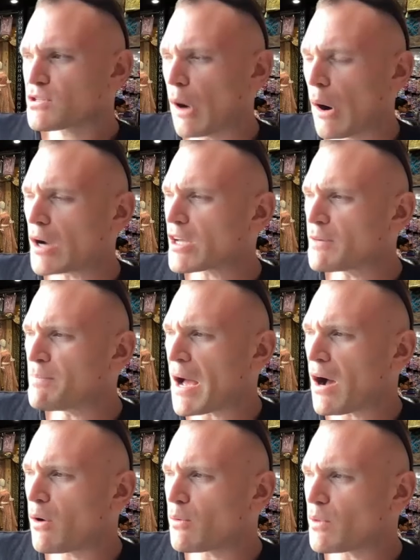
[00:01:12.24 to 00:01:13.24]
talking
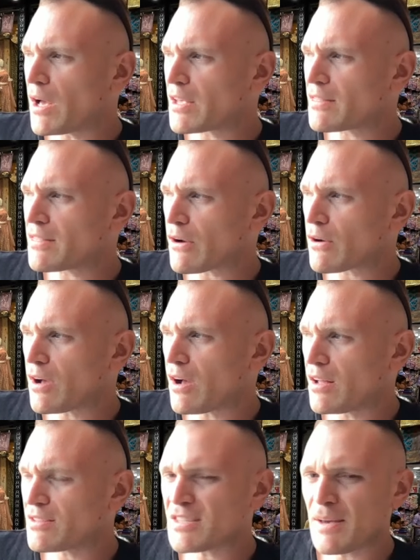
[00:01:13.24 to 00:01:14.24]
about like their
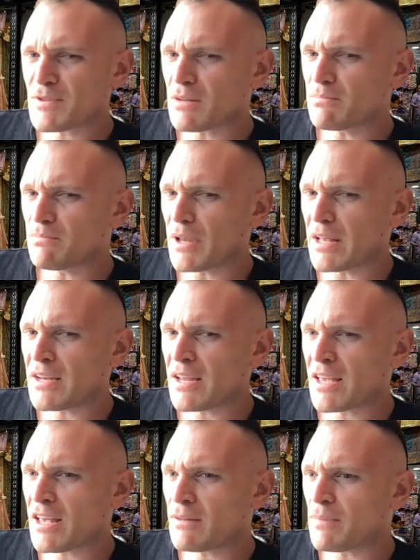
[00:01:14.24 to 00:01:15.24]
concepts on
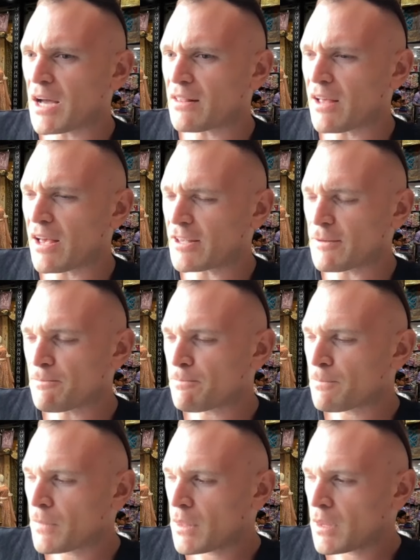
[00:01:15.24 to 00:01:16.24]
blending in by like
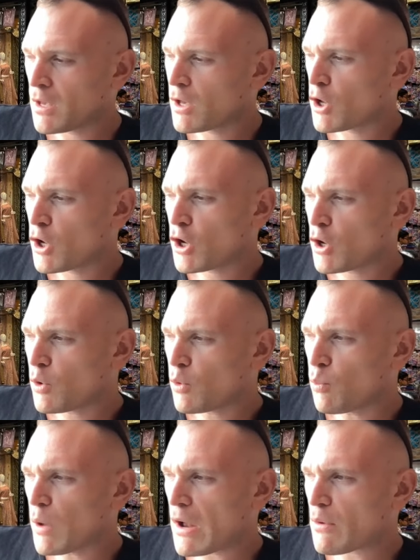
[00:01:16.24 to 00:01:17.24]

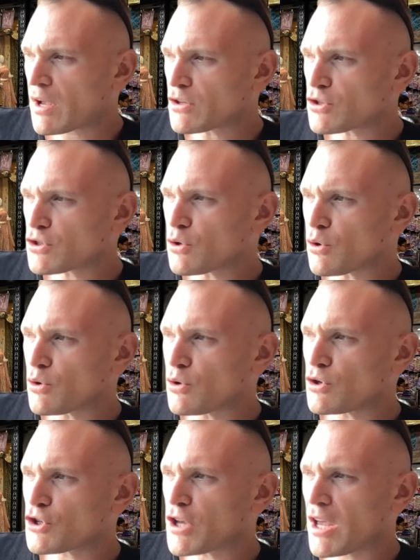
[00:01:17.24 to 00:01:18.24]
wearing a
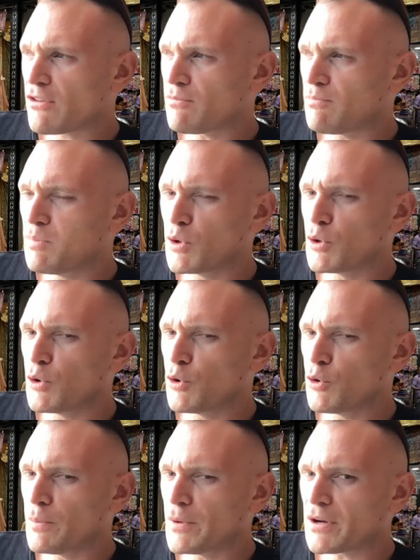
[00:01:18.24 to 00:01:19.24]
certain shade of
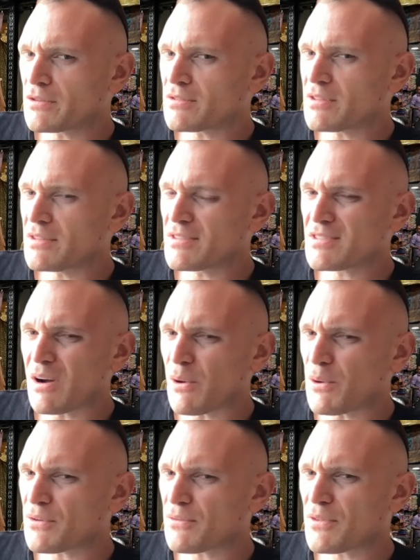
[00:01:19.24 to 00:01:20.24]
blue because it's
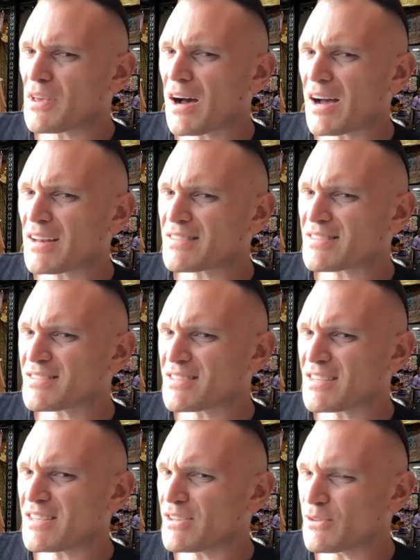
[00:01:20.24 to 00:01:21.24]
harder for the eye to
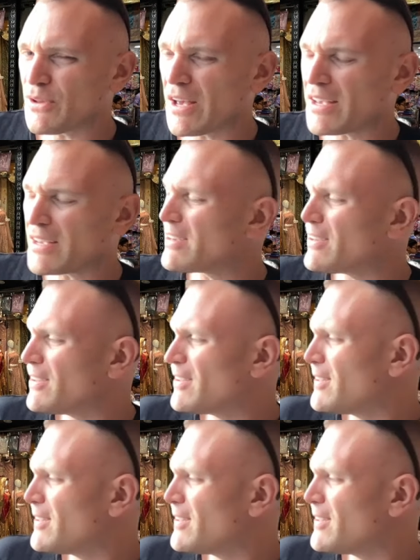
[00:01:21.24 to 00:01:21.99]
see or like